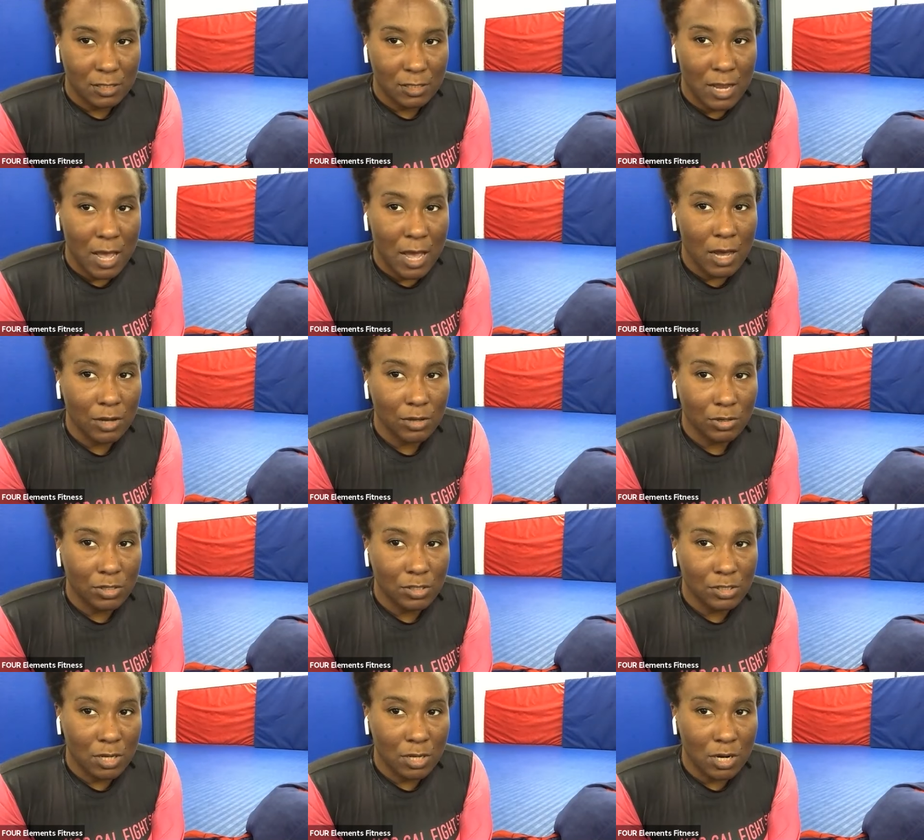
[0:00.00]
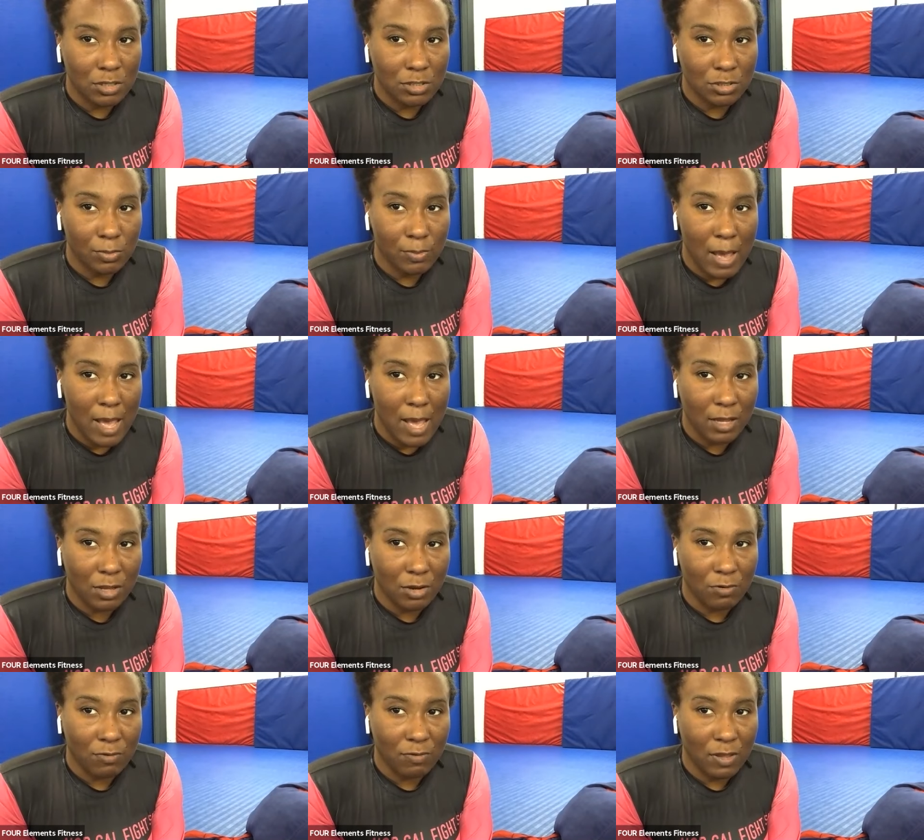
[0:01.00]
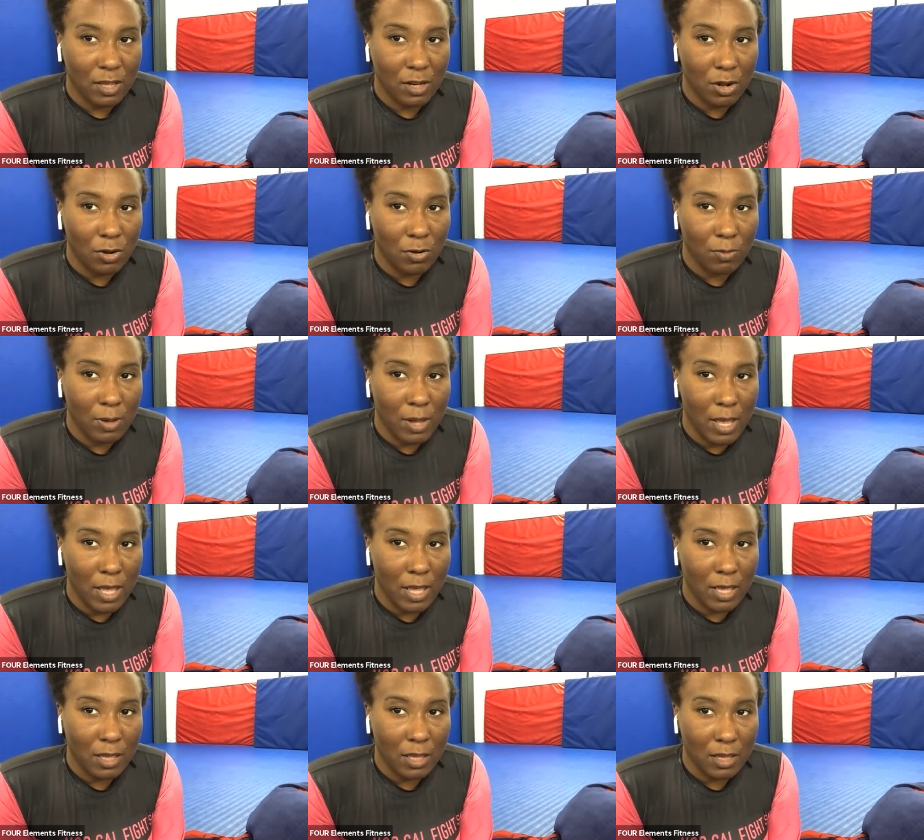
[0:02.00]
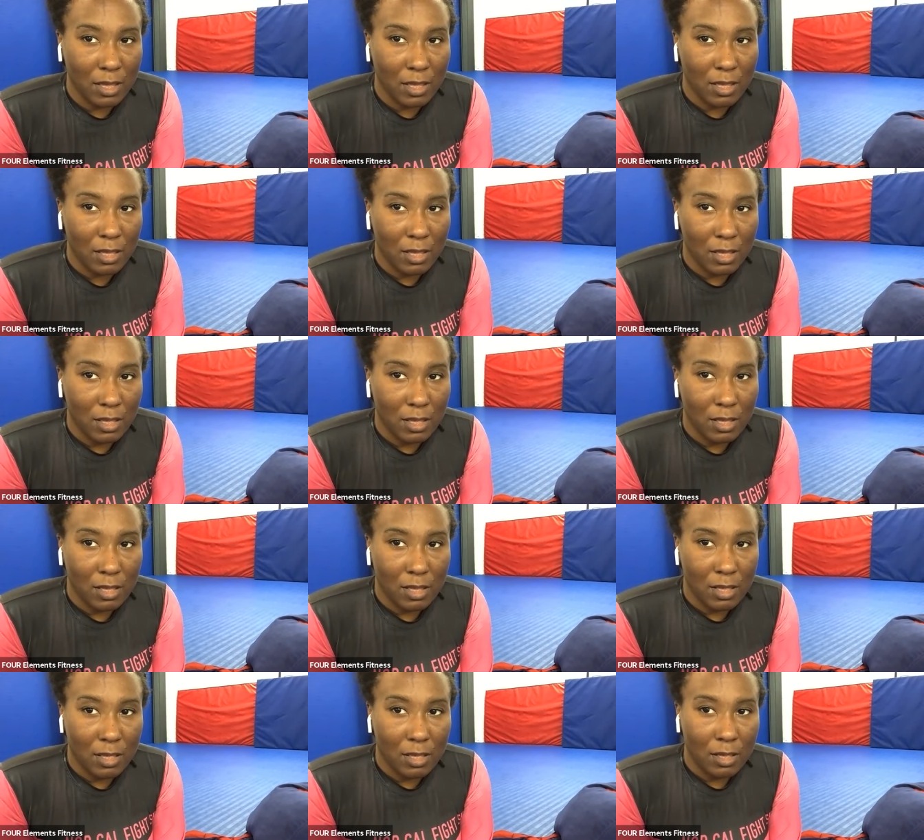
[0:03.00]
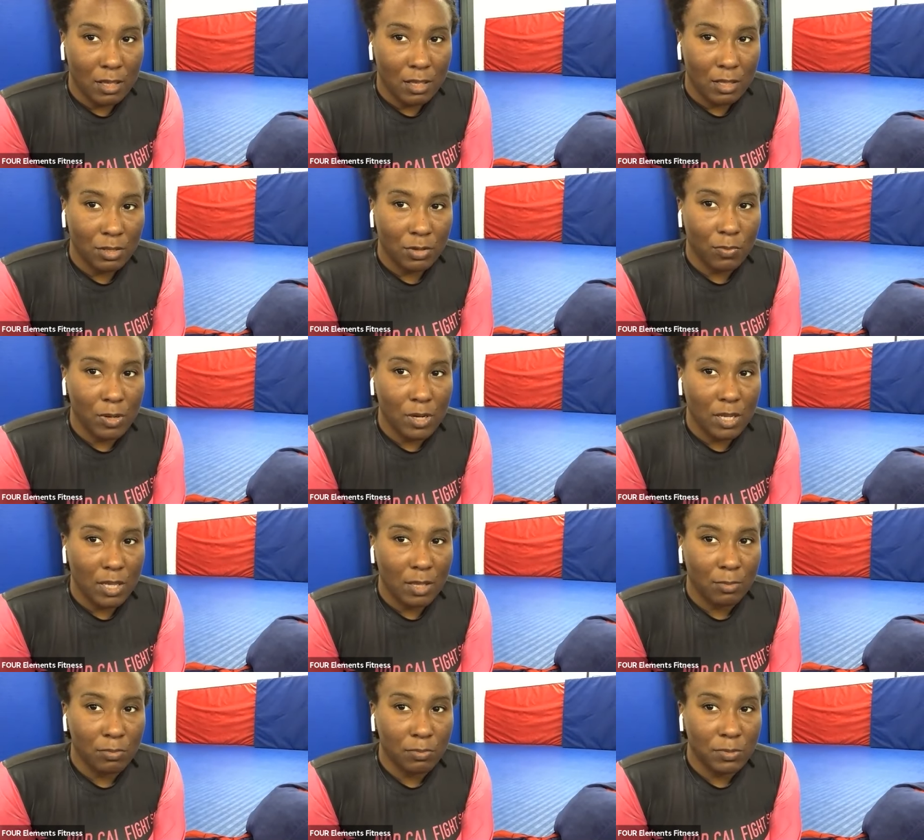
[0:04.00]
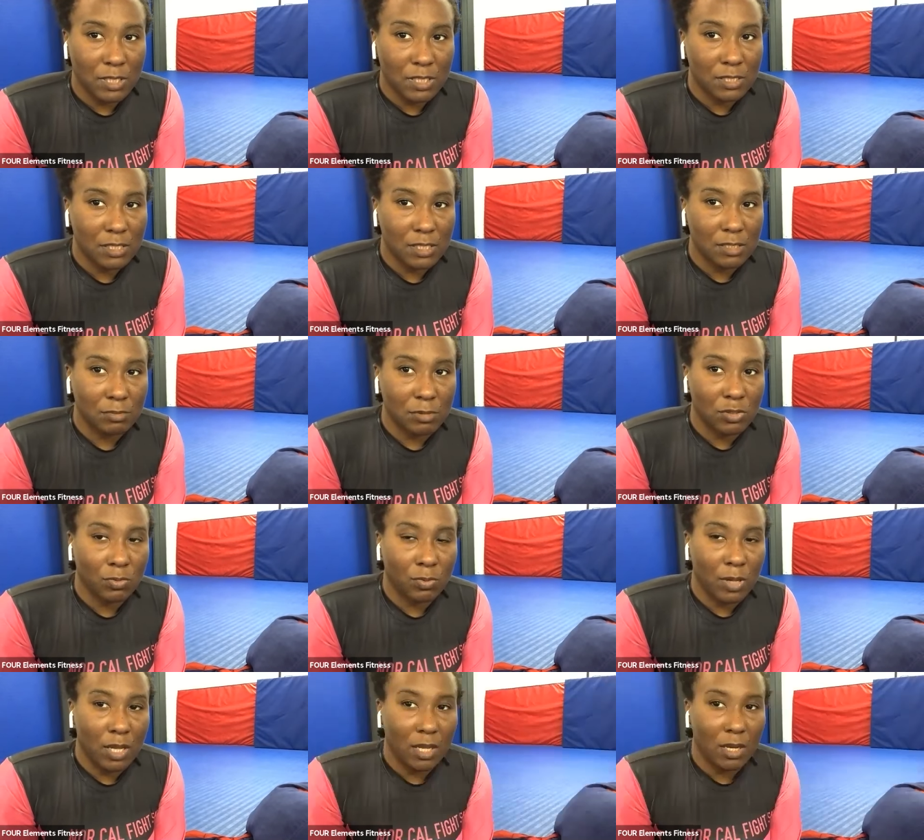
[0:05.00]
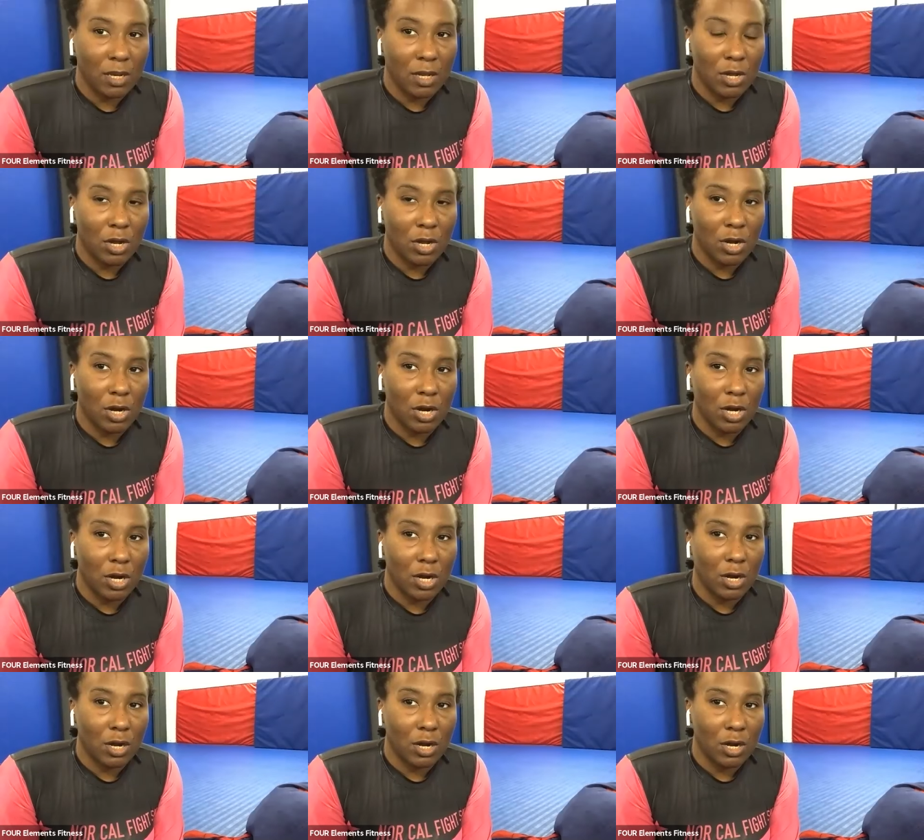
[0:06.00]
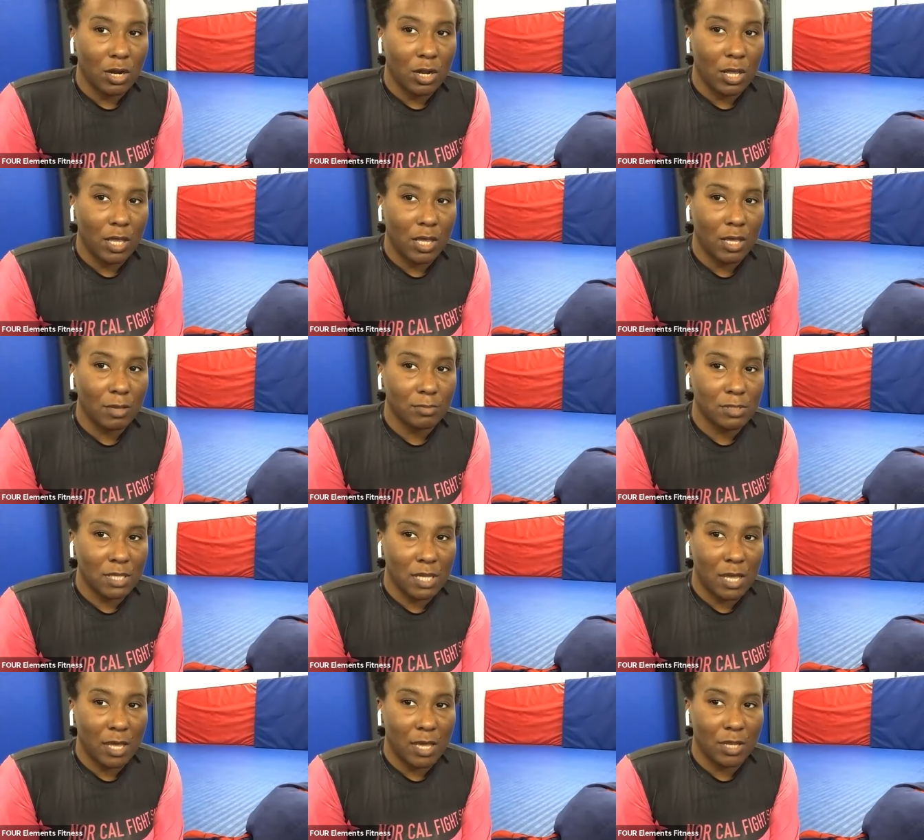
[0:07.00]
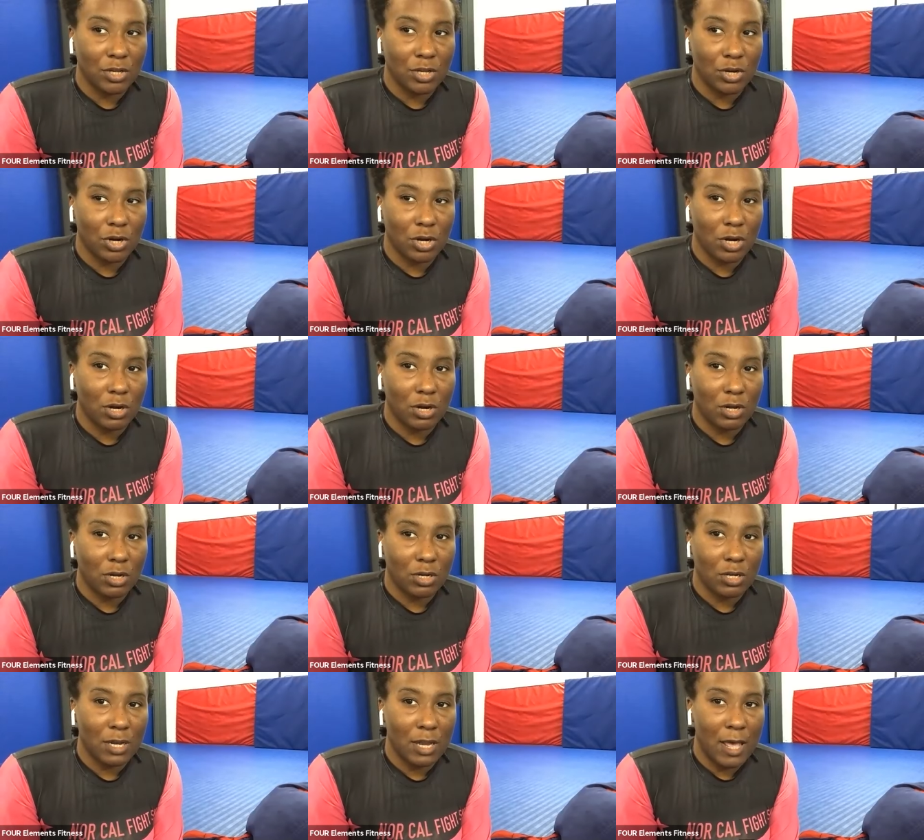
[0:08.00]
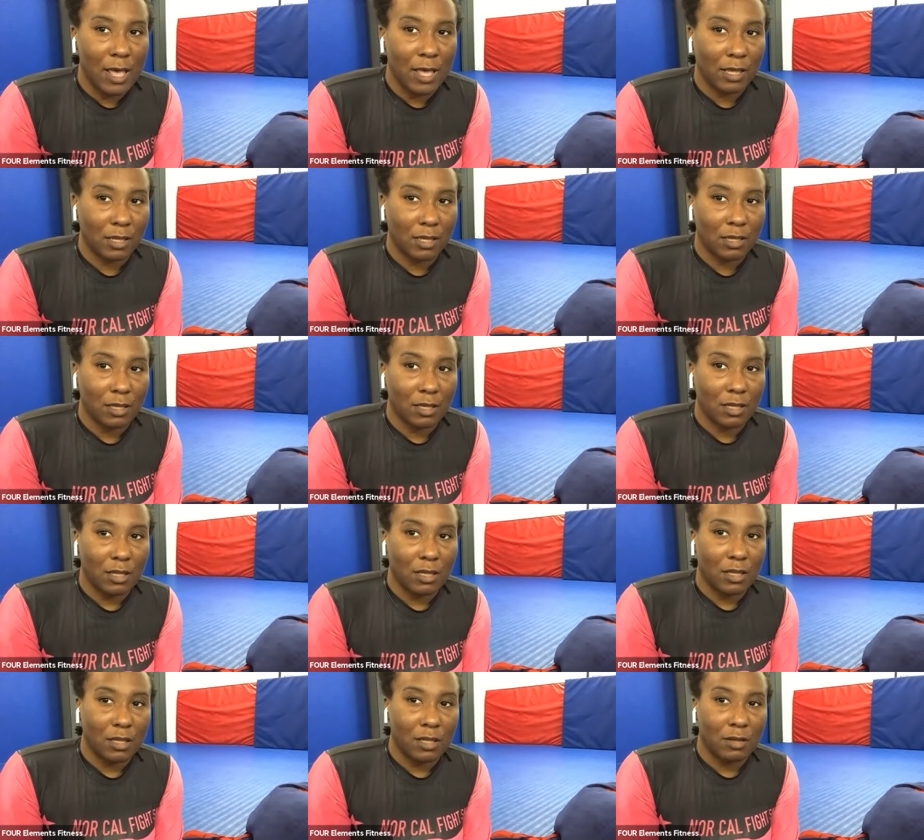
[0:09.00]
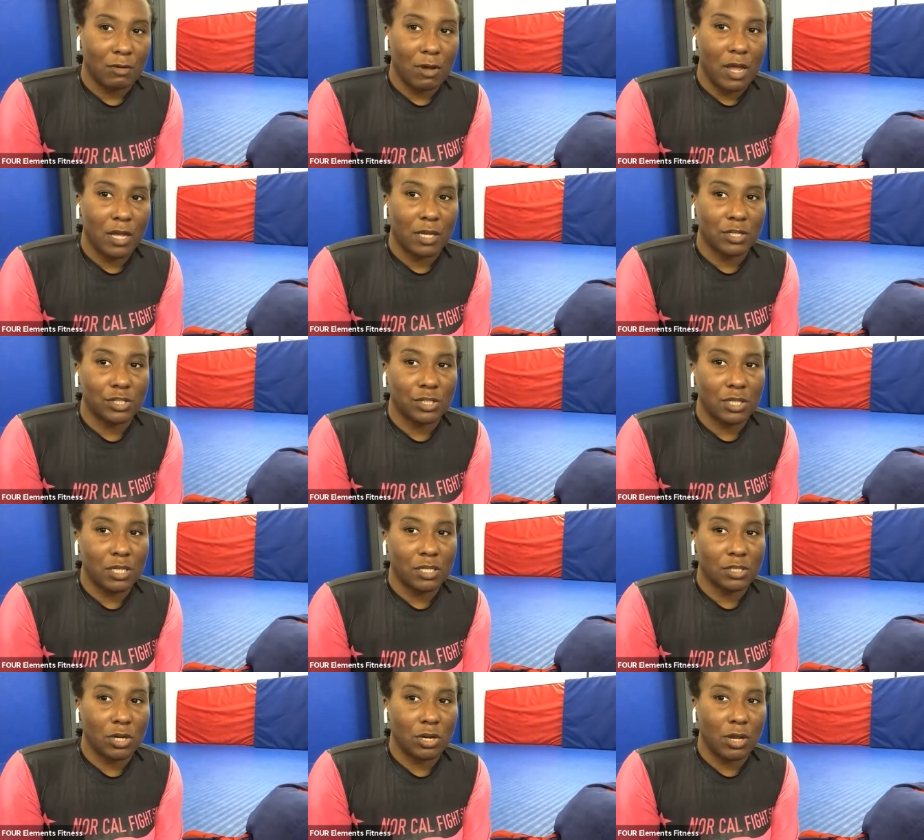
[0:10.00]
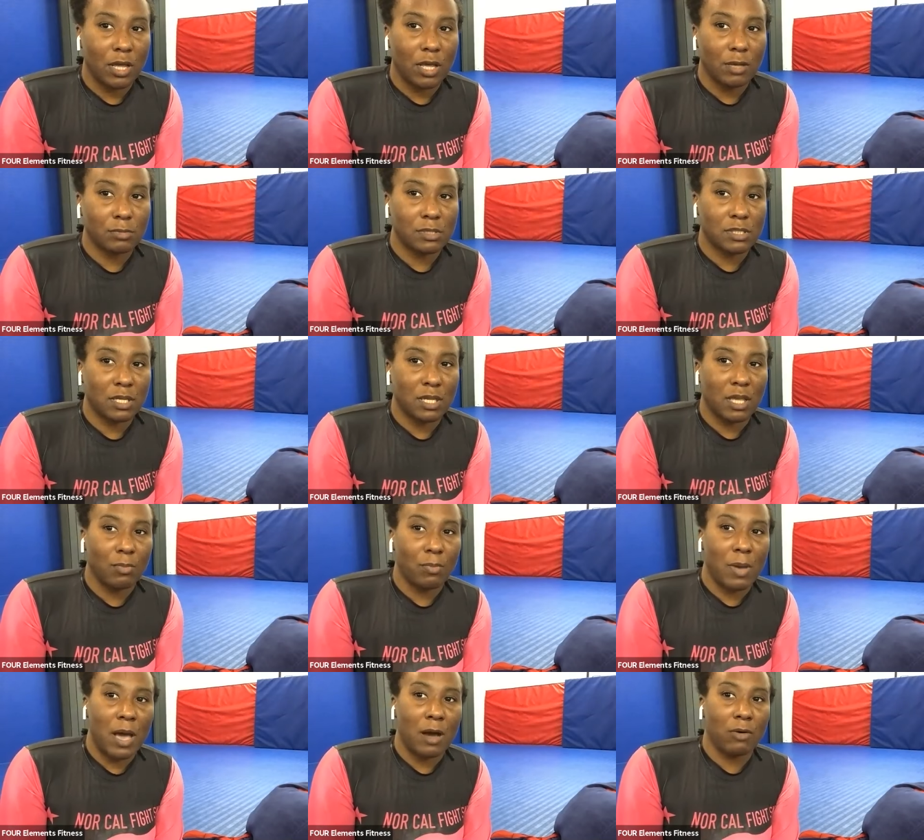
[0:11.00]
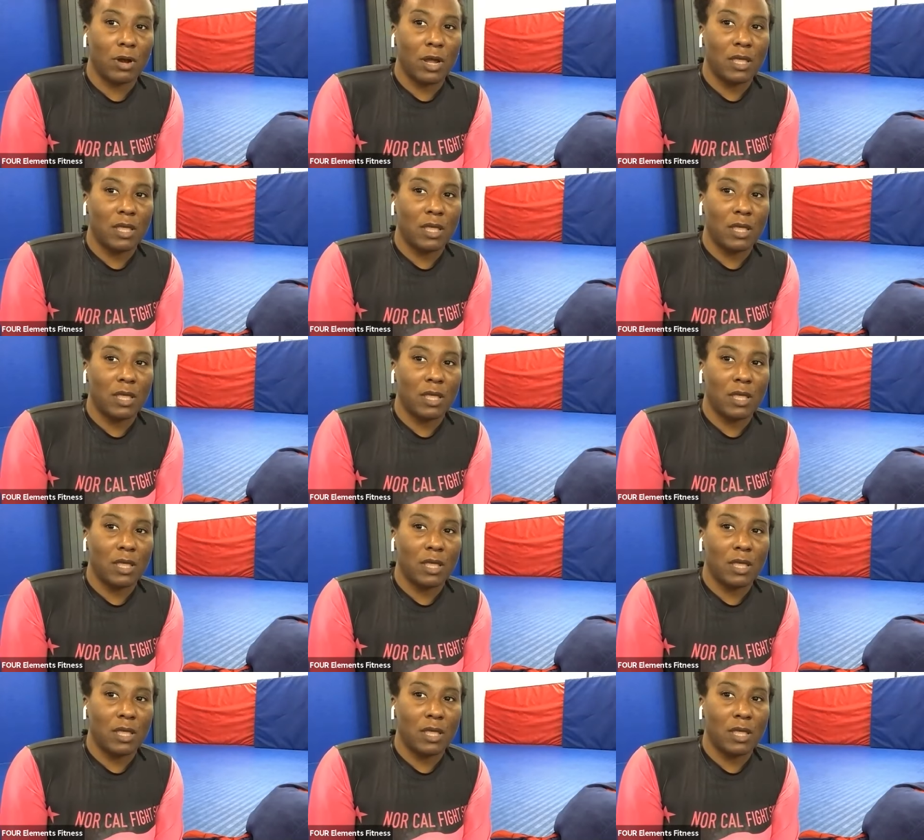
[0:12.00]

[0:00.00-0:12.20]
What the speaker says: Now you can start to back your feet away. You want to keep distance between her hips and your neck, right? Because she needs her hips to get power.